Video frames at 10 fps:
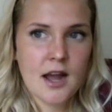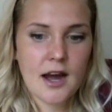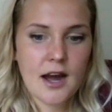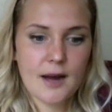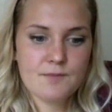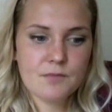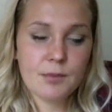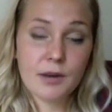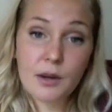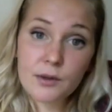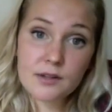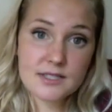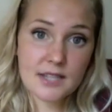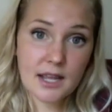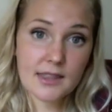But I will
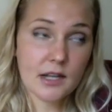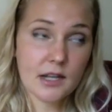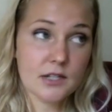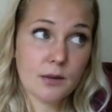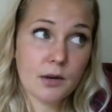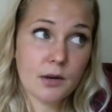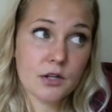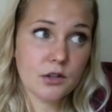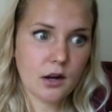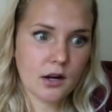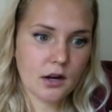say that it took much longer